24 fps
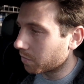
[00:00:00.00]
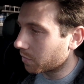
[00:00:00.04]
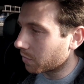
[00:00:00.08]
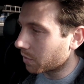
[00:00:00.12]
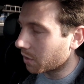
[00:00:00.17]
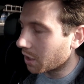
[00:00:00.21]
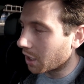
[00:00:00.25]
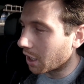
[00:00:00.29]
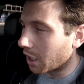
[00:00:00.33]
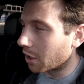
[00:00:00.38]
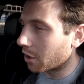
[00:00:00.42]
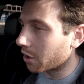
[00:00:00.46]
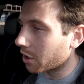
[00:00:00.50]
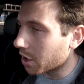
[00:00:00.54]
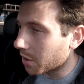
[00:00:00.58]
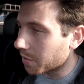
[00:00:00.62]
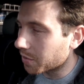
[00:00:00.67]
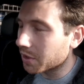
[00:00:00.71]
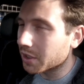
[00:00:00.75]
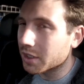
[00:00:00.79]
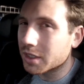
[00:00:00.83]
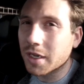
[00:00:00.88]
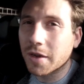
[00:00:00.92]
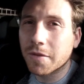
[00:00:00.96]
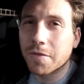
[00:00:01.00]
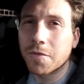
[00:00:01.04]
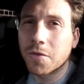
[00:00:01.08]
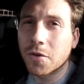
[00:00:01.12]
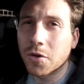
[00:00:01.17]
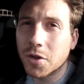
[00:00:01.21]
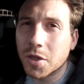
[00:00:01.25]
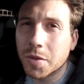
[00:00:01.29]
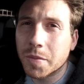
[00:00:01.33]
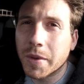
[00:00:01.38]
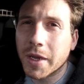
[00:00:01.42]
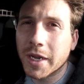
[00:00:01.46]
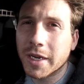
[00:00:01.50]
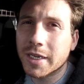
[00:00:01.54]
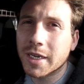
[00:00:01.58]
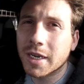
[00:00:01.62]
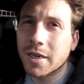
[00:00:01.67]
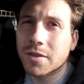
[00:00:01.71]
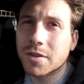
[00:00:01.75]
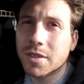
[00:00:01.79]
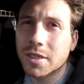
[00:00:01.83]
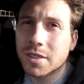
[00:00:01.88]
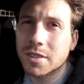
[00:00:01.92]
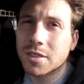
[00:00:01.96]
car companies have fully baked
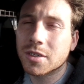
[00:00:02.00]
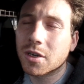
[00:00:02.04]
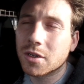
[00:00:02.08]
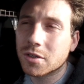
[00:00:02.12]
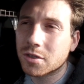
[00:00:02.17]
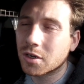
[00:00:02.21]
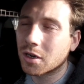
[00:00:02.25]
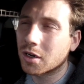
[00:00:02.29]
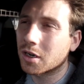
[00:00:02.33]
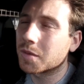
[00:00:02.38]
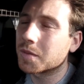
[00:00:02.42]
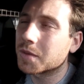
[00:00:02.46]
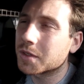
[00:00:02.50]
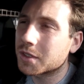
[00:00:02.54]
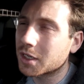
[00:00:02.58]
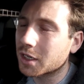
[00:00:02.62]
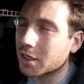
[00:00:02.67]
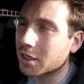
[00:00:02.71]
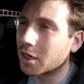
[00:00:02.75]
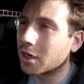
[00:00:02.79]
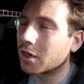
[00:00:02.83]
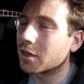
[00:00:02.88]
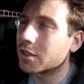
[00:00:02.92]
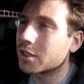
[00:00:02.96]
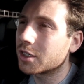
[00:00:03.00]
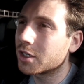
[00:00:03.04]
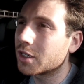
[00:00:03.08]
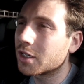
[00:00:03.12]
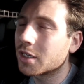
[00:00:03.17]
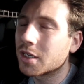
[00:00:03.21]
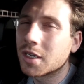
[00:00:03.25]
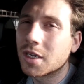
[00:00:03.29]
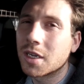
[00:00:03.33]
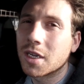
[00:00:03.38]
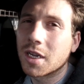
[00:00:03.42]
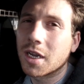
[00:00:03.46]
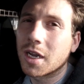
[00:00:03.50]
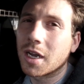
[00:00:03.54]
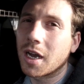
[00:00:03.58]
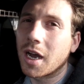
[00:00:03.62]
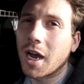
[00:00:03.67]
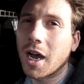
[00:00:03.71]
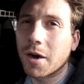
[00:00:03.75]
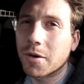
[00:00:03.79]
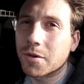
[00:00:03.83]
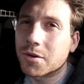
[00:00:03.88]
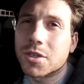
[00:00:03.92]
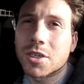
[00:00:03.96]
out this autonomous technology,
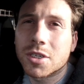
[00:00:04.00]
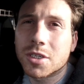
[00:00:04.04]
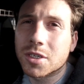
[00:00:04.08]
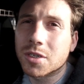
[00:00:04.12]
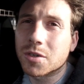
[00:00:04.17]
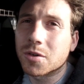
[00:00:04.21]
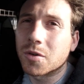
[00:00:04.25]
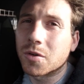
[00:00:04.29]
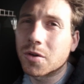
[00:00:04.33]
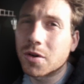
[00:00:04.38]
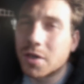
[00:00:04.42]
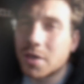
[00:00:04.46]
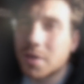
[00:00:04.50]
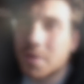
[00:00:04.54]
I would just ignore it.